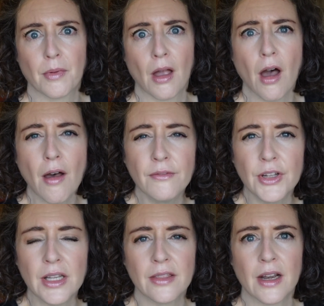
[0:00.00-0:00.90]

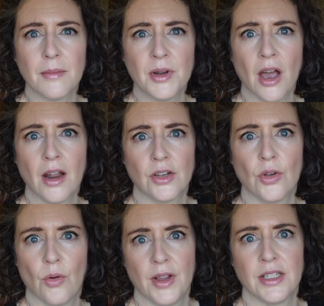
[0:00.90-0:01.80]
confident that I'm not
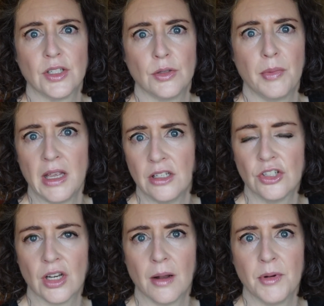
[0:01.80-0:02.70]
going to
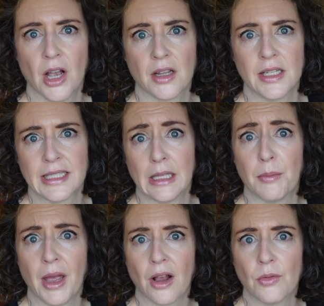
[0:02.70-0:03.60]
binge and I'm not going to
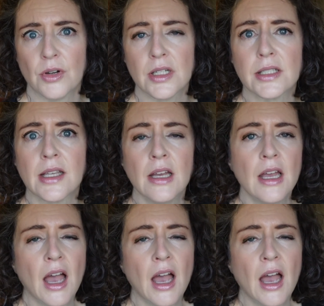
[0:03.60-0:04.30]
slip backwards,